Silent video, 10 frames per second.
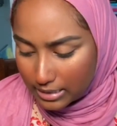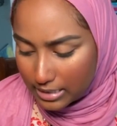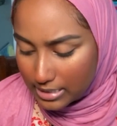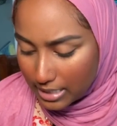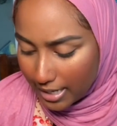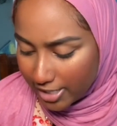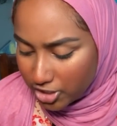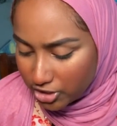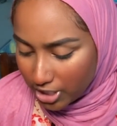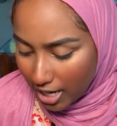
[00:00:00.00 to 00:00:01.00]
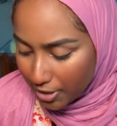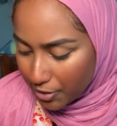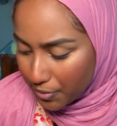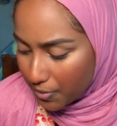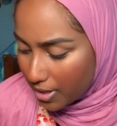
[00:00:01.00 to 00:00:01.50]
is
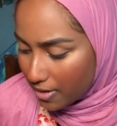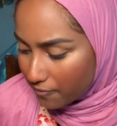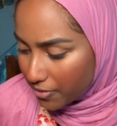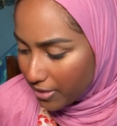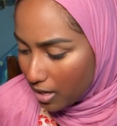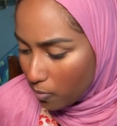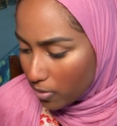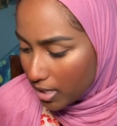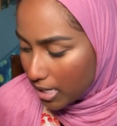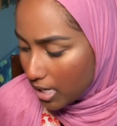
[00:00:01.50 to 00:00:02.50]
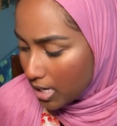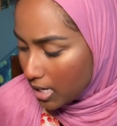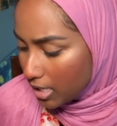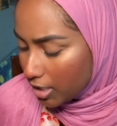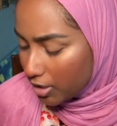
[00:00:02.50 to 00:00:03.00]
eyeshadow, and for that one,
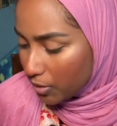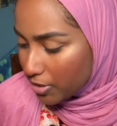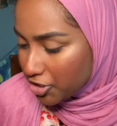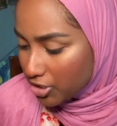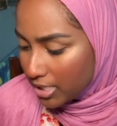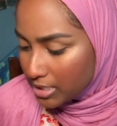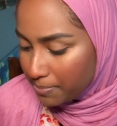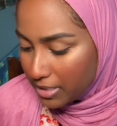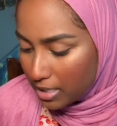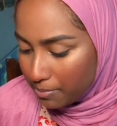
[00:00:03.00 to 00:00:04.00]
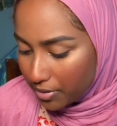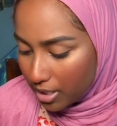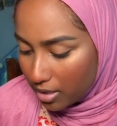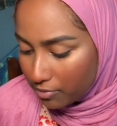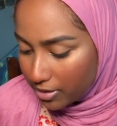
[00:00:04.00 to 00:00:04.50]
the question is pick a book
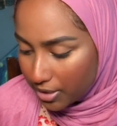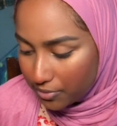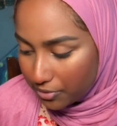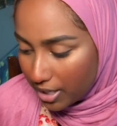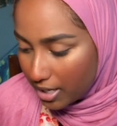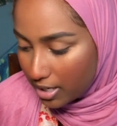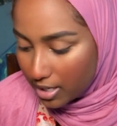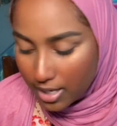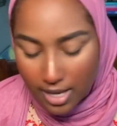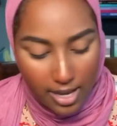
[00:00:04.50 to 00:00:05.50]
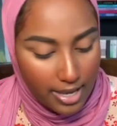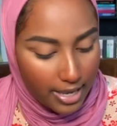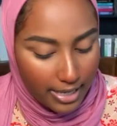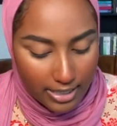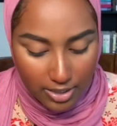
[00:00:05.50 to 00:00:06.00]
cover that you like,
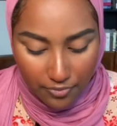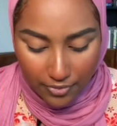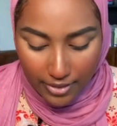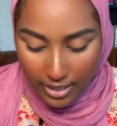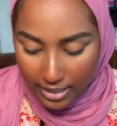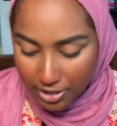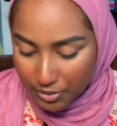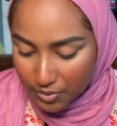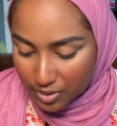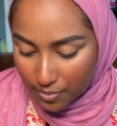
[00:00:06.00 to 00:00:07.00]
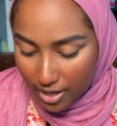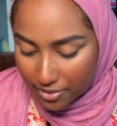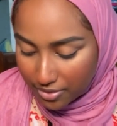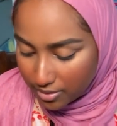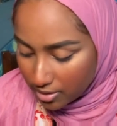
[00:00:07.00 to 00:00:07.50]
and for that I chose The Wrath
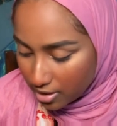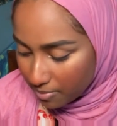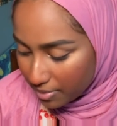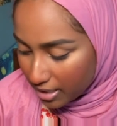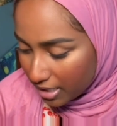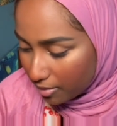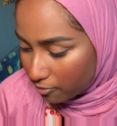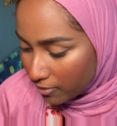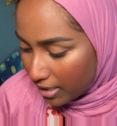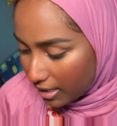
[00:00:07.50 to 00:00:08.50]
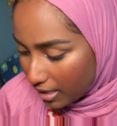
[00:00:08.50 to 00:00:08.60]
of the Dawn by Renee